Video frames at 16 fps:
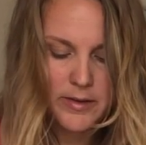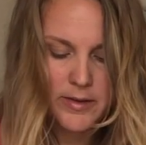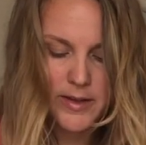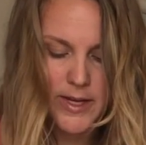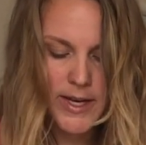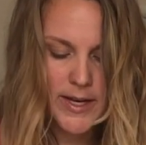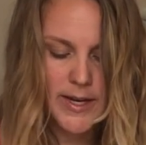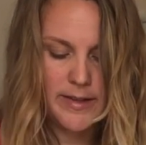
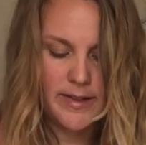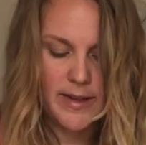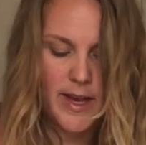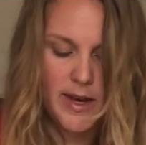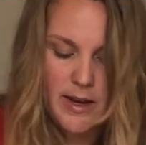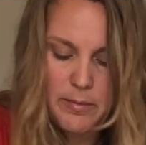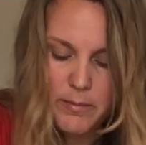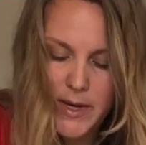like I
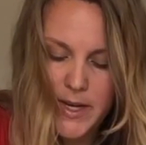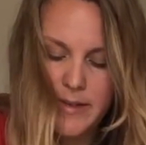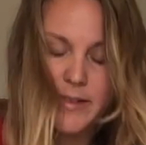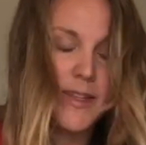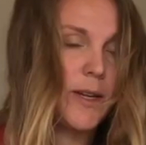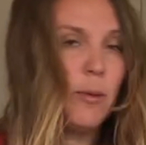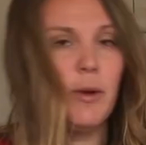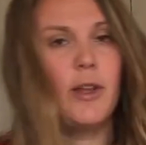said, it might
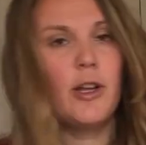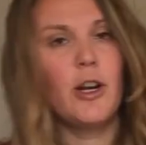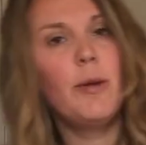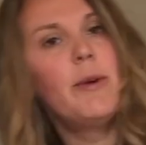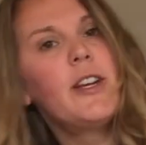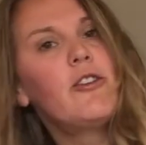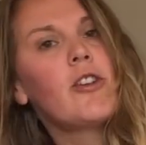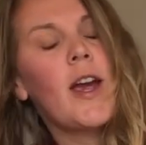seem a little
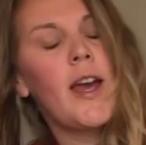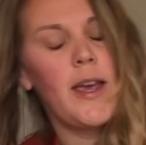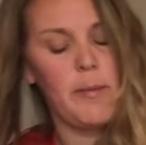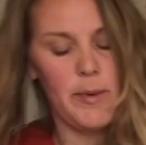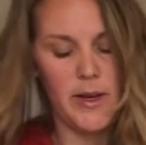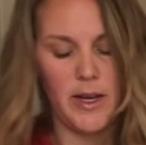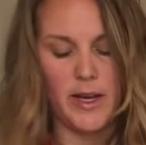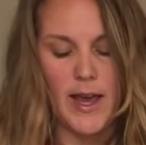bit dry,
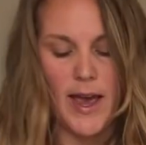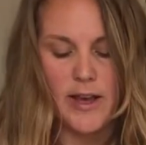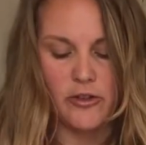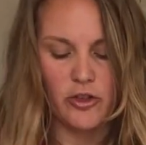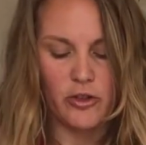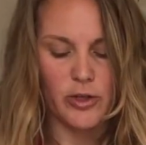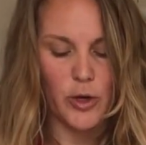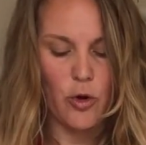but as
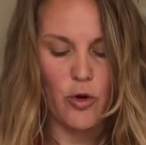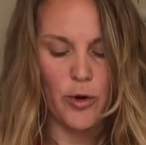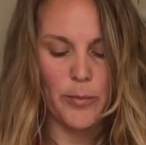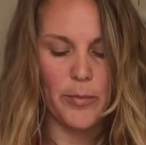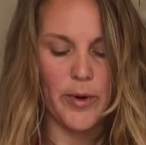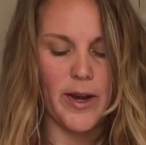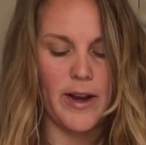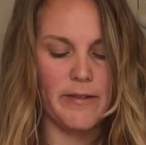you
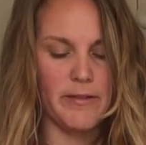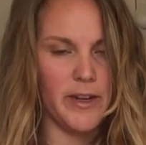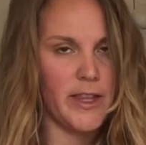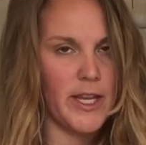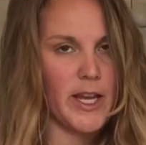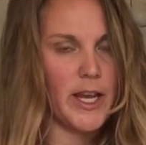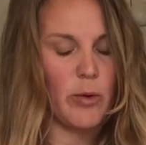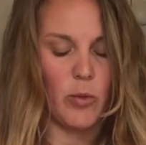incorporate
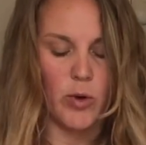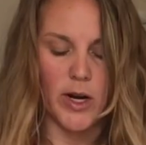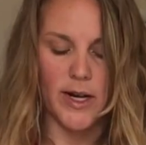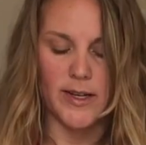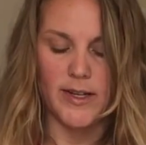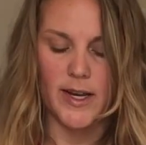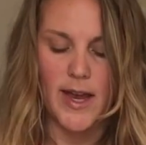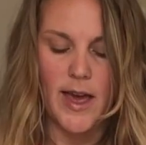everything and work
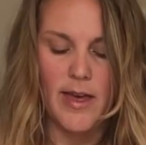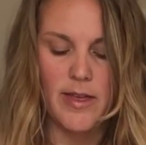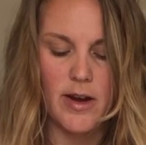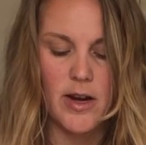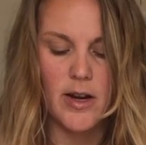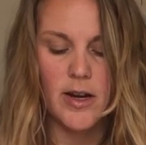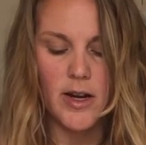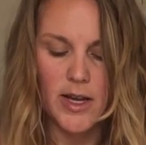it
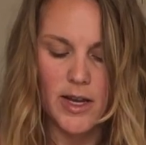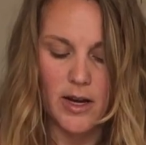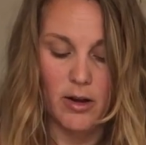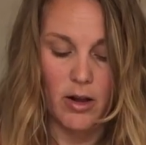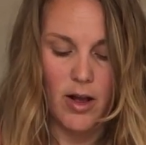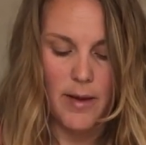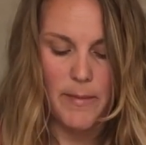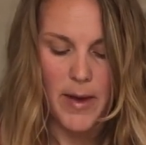together, it'll
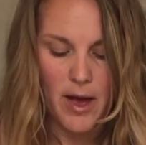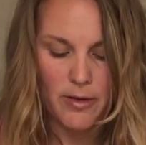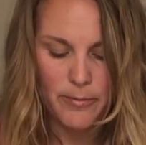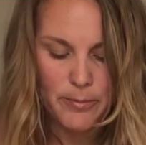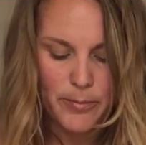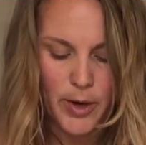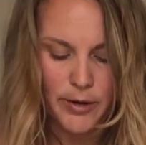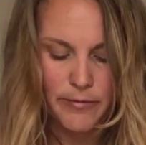come out
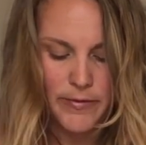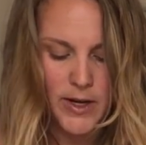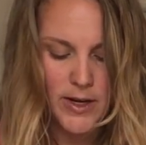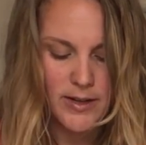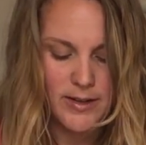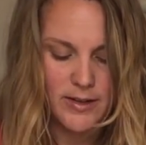perfect.